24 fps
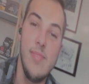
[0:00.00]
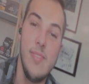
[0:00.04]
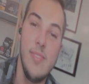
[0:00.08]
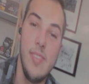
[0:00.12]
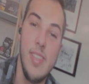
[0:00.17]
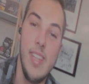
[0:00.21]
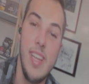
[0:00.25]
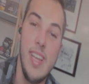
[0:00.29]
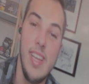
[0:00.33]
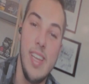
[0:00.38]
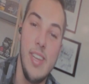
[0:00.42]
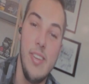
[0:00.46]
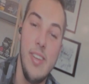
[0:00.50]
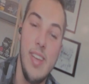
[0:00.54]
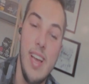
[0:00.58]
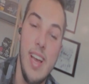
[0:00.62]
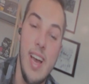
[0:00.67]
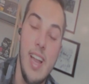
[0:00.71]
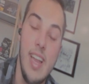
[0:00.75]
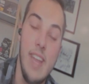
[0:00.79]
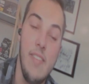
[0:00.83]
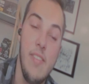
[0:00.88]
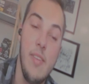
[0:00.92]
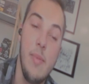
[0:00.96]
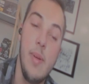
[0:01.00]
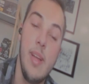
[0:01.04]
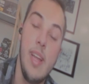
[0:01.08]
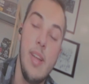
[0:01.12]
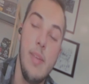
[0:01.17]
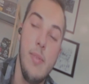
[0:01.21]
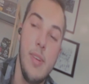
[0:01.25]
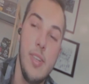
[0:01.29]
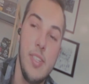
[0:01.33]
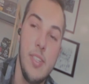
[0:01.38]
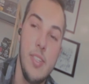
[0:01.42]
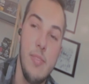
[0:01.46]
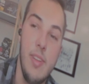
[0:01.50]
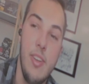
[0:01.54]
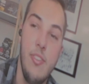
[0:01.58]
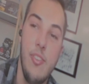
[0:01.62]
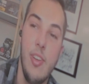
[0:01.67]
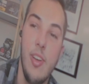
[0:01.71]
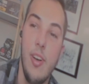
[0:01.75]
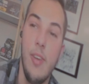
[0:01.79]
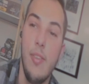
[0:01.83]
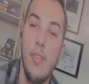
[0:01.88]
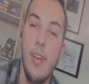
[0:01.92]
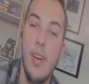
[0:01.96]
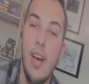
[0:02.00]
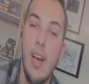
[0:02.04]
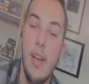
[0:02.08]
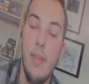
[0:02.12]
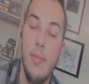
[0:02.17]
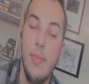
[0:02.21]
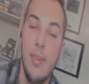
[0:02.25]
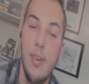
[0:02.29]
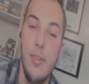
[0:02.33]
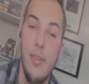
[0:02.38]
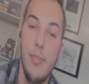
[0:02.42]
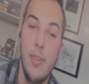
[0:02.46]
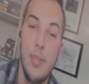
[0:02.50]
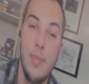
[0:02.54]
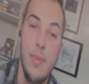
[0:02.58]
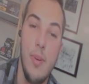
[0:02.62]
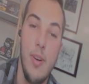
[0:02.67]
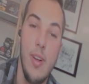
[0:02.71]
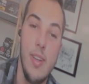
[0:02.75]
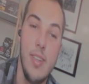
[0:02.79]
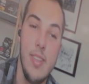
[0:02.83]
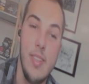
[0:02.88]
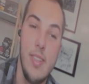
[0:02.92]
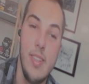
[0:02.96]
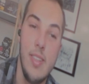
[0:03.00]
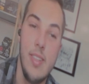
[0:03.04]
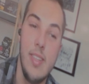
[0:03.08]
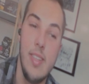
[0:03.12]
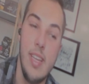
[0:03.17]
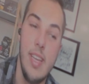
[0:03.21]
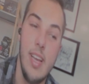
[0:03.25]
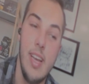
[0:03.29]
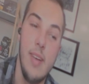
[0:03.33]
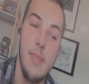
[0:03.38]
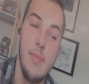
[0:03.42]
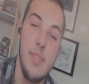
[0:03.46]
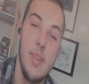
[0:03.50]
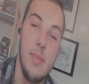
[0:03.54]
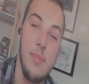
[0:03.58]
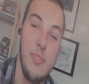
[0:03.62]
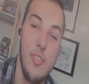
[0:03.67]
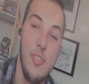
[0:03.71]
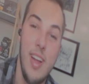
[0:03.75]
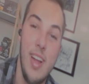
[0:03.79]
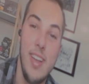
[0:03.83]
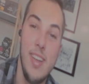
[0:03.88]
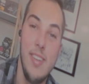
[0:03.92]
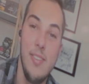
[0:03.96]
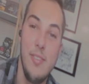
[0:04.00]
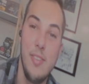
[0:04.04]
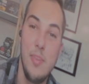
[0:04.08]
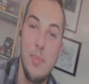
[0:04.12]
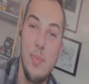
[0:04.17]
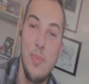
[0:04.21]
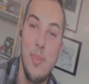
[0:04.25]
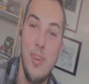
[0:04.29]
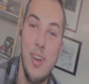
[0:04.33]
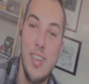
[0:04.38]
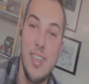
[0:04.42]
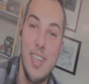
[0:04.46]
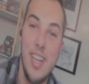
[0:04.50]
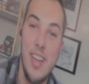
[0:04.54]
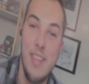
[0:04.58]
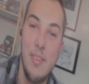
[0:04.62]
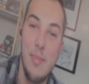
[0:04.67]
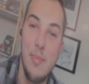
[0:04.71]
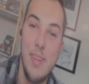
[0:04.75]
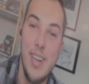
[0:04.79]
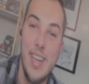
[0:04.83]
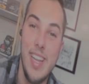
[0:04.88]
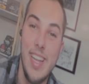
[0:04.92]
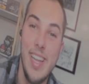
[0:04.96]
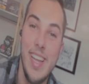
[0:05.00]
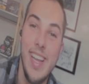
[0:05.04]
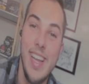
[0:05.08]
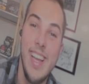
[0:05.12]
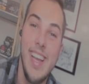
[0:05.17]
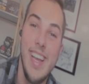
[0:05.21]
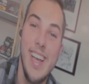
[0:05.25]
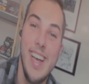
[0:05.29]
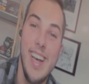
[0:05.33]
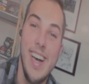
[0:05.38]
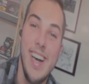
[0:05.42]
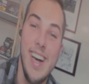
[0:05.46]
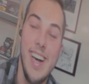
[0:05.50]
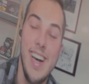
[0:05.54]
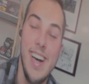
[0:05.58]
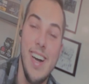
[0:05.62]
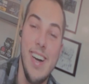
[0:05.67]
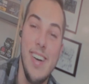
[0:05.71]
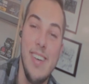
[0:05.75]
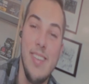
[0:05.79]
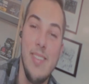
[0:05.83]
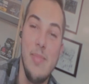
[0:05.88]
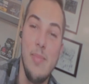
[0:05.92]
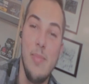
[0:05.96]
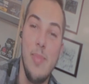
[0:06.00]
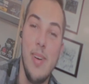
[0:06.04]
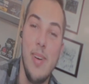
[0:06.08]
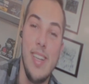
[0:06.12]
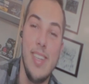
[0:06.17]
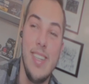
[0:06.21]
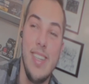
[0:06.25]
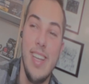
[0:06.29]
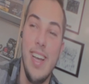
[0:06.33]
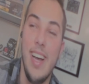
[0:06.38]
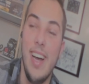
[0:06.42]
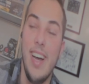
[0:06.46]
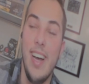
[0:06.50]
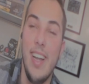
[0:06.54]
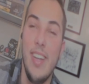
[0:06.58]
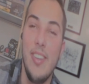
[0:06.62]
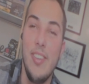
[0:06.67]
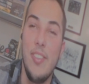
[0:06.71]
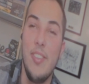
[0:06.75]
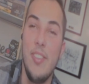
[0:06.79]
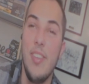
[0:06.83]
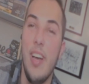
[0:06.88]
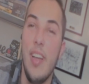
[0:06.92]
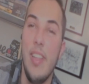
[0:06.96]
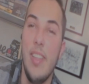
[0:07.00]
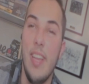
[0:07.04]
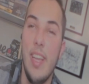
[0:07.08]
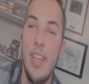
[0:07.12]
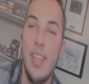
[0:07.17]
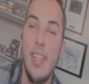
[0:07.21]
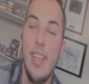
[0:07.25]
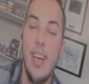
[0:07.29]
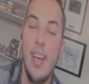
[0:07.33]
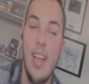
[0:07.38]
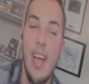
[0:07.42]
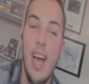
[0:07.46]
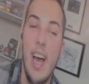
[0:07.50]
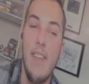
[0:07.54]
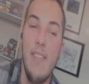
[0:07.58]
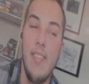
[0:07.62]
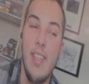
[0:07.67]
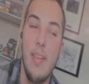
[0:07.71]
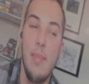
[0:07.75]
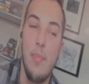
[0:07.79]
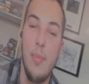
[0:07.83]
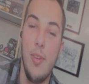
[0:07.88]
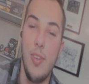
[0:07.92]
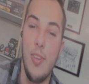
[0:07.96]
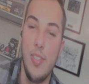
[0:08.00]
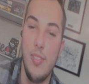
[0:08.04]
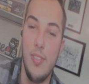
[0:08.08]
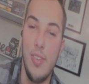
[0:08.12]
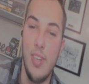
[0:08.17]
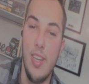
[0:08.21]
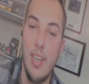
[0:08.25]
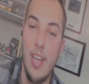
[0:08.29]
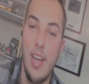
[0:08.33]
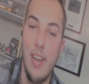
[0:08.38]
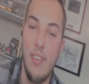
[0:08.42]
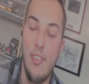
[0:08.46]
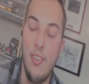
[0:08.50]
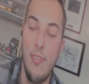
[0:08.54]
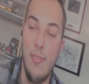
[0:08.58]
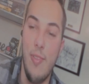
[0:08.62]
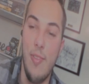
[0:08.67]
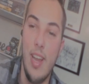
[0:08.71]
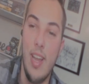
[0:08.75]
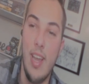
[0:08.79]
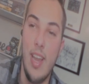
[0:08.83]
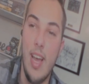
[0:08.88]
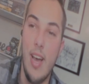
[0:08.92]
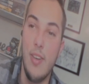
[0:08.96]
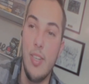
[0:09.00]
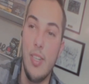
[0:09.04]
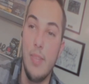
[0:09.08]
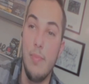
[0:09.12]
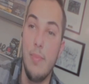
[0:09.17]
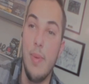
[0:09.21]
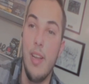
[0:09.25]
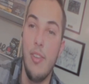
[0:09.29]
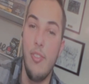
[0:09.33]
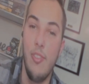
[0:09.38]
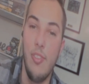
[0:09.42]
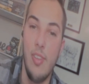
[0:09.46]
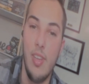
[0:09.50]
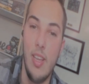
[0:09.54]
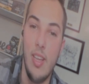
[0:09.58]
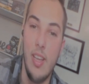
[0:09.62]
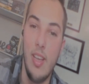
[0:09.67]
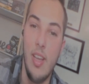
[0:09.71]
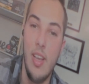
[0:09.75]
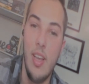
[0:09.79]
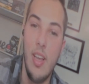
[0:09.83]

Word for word: Well, thank you. Yeah. And if anybody wants to reach out, I will respond to the DMs. I'm trying to respond to everybody. Uh, but yeah, I just, I think that having that personal connection right now, especially